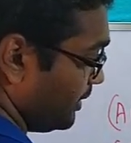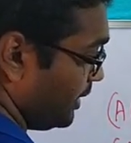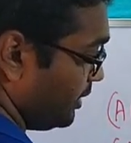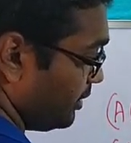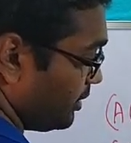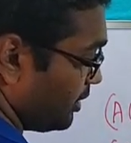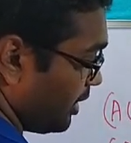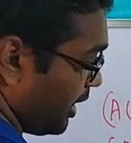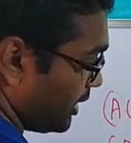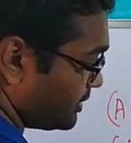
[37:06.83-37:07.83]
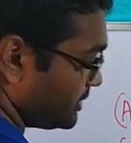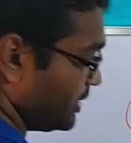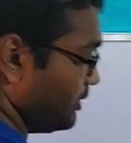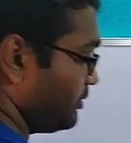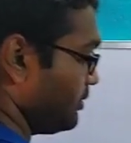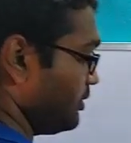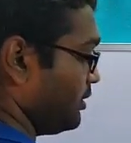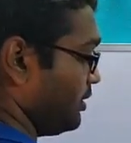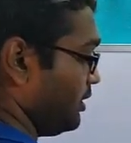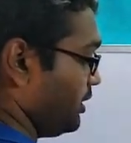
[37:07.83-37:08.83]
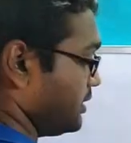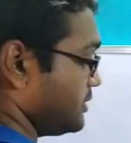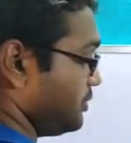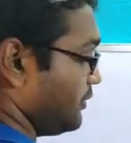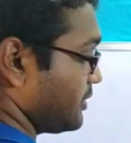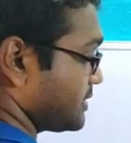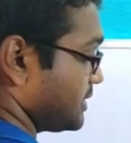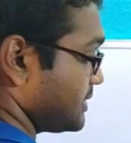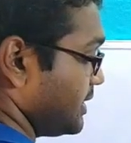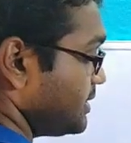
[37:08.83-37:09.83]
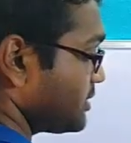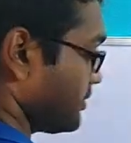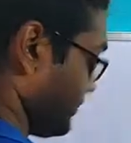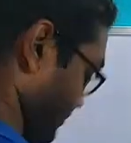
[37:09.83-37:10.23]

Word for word: B and C. It is a universal set.